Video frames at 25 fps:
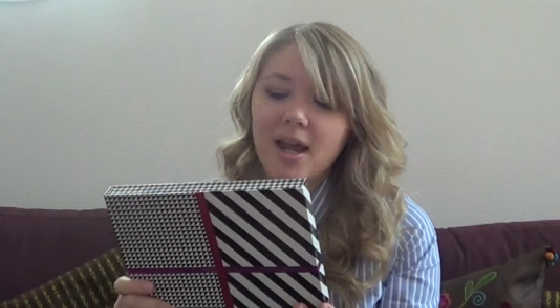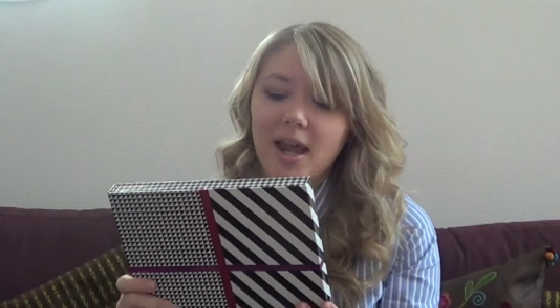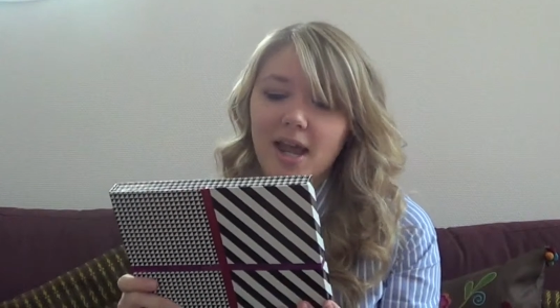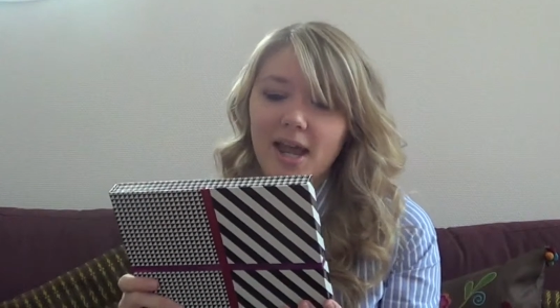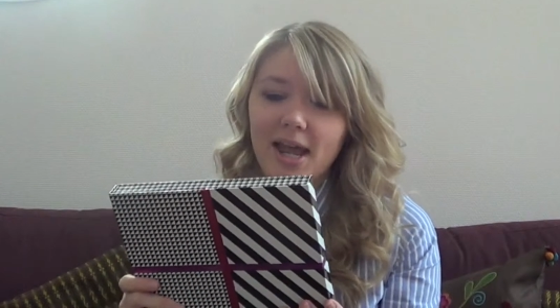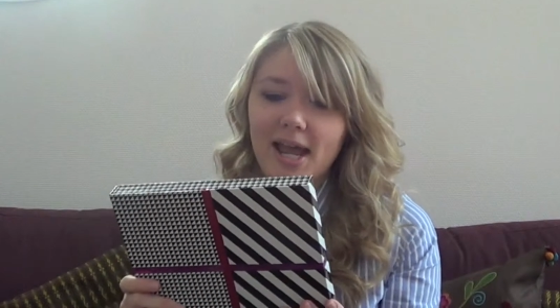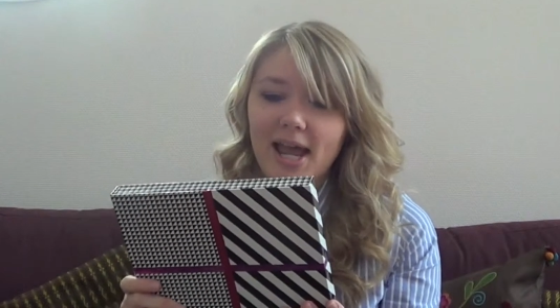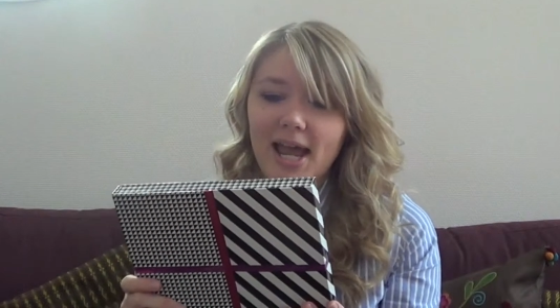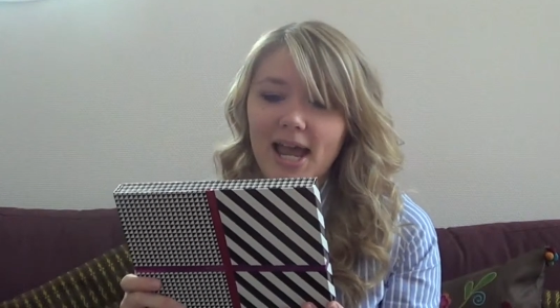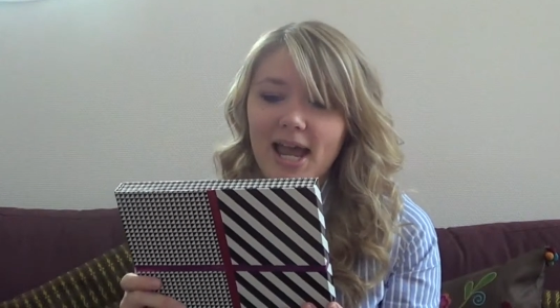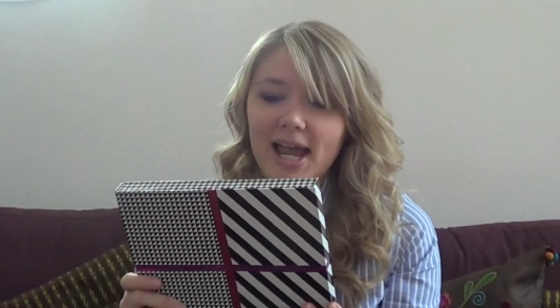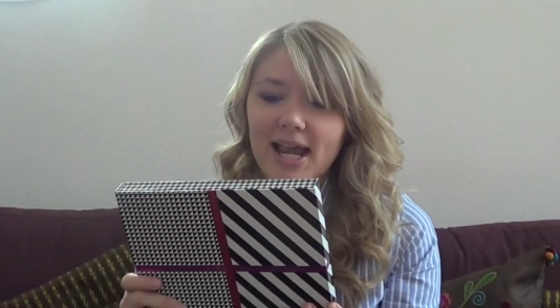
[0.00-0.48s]

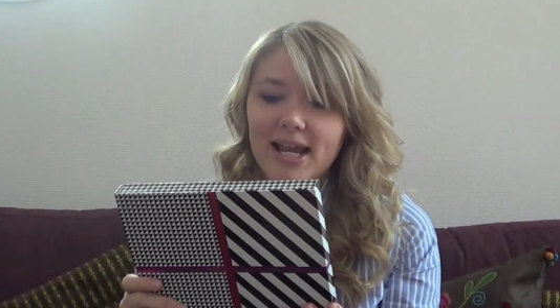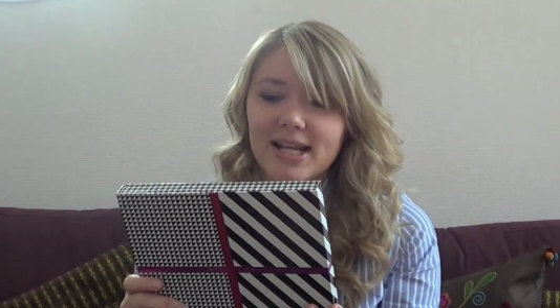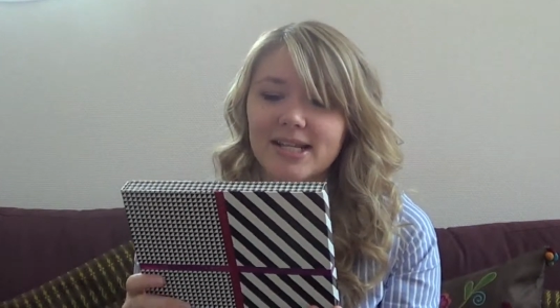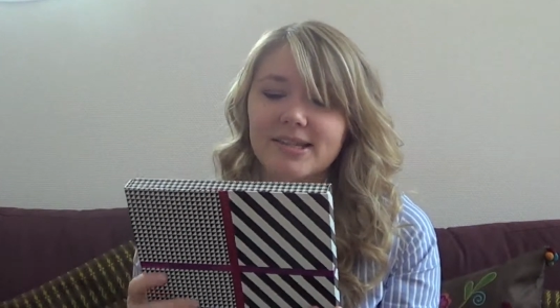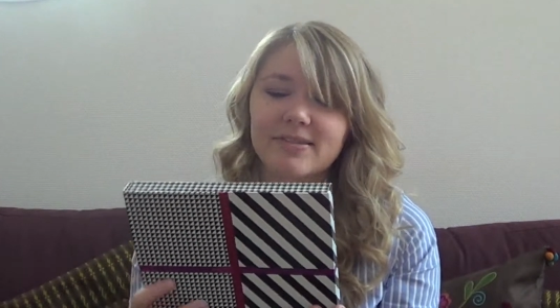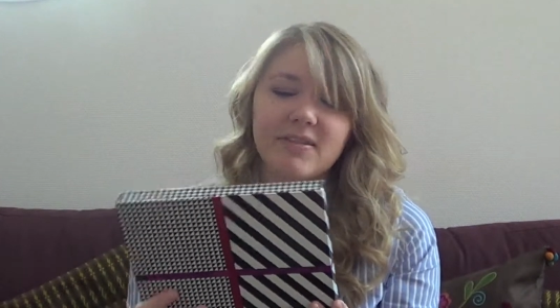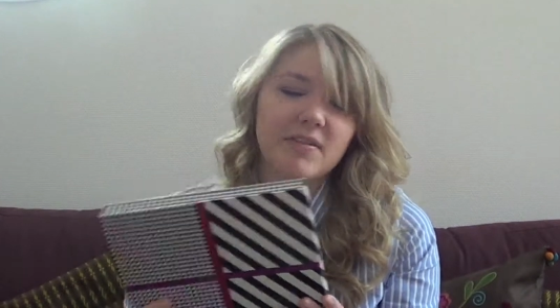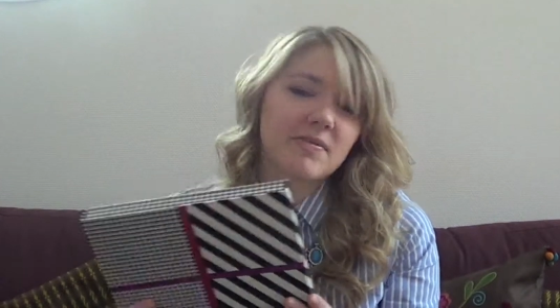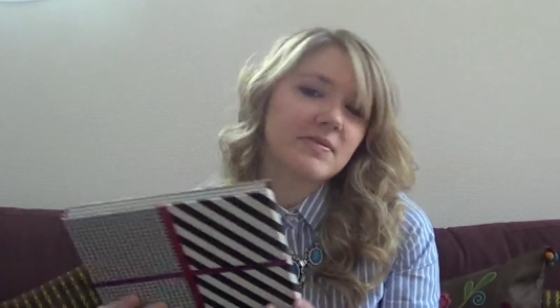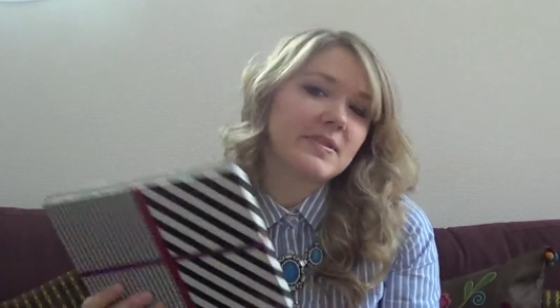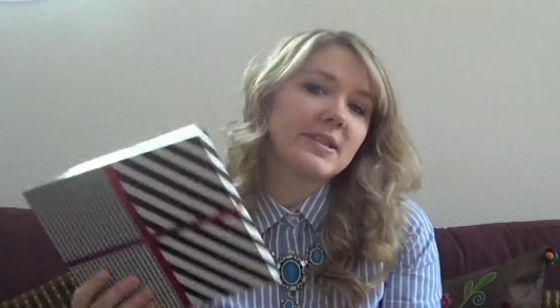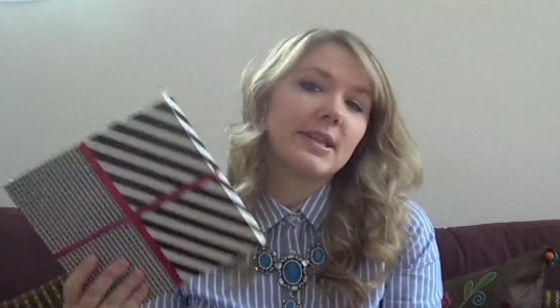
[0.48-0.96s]
It's
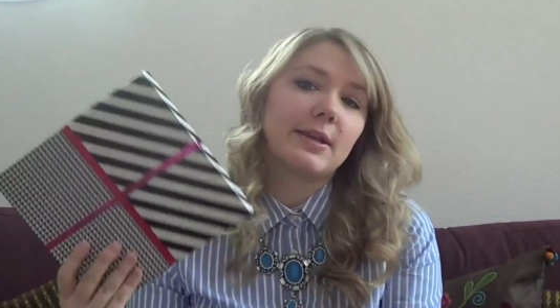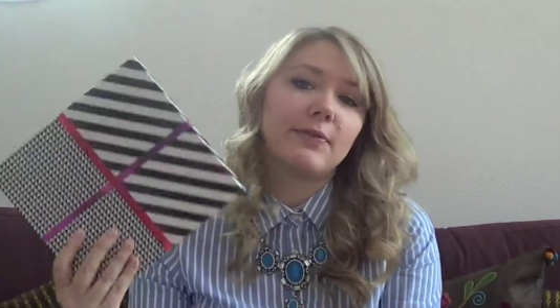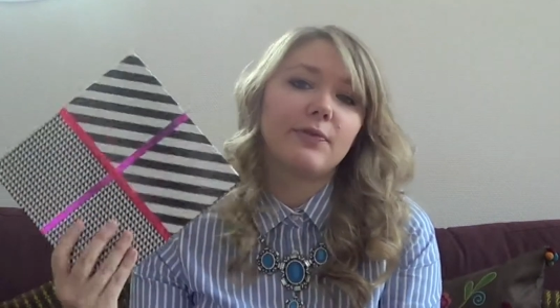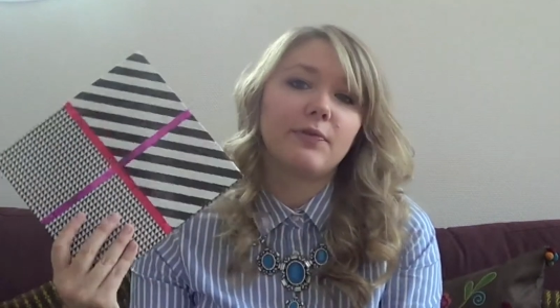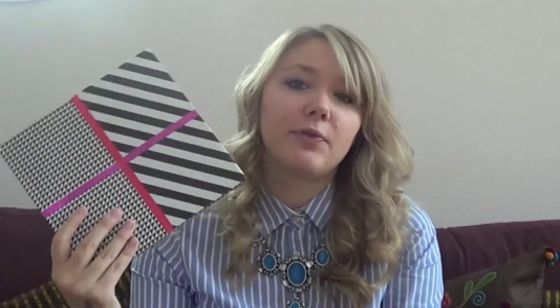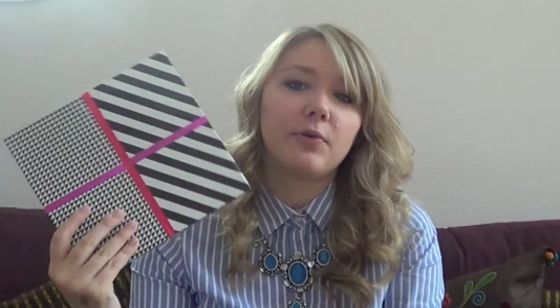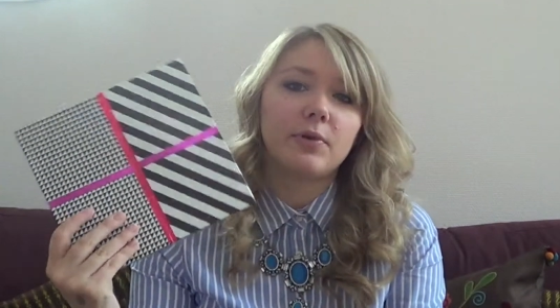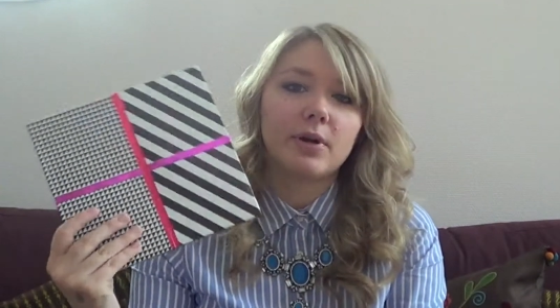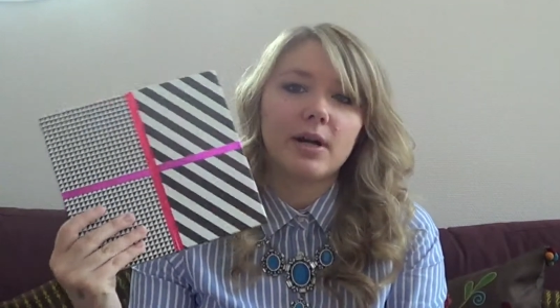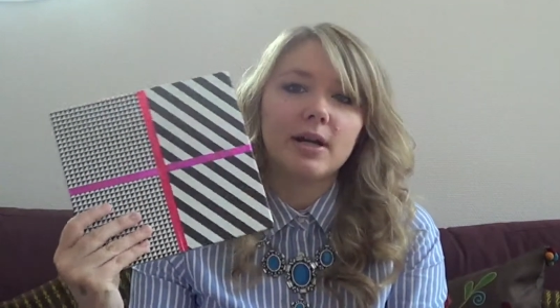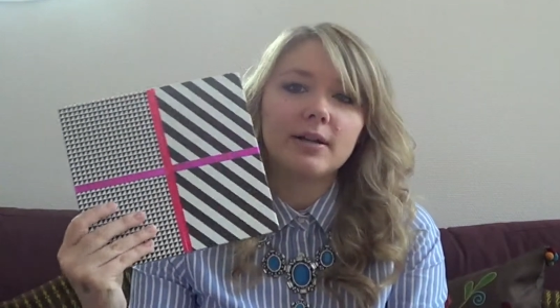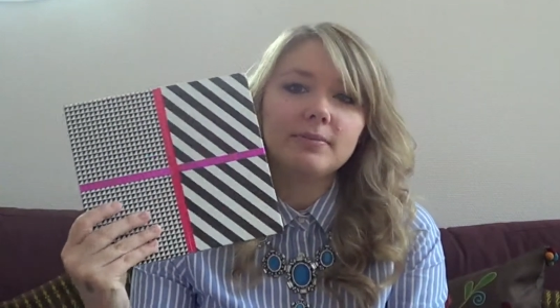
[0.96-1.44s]
from
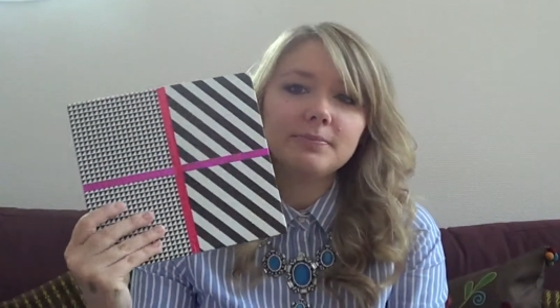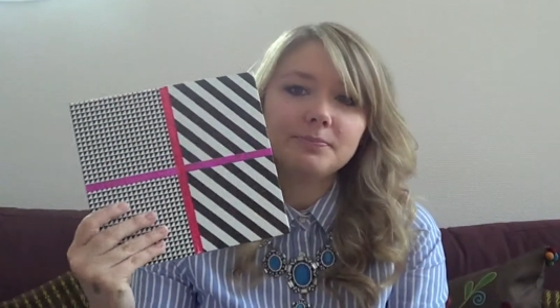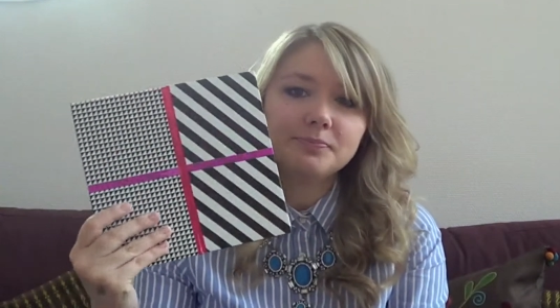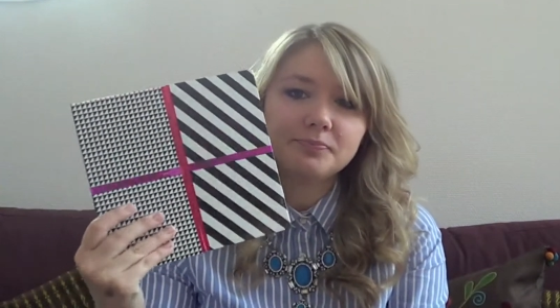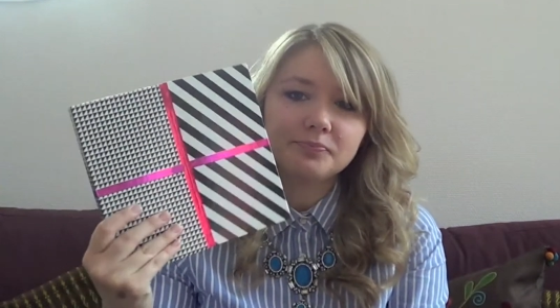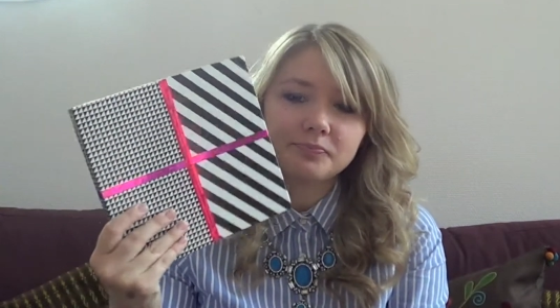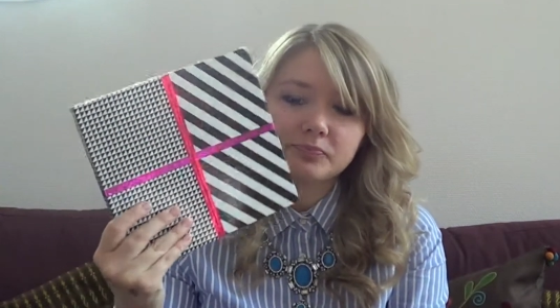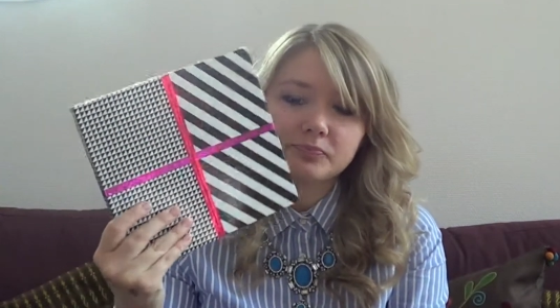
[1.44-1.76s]
Sephora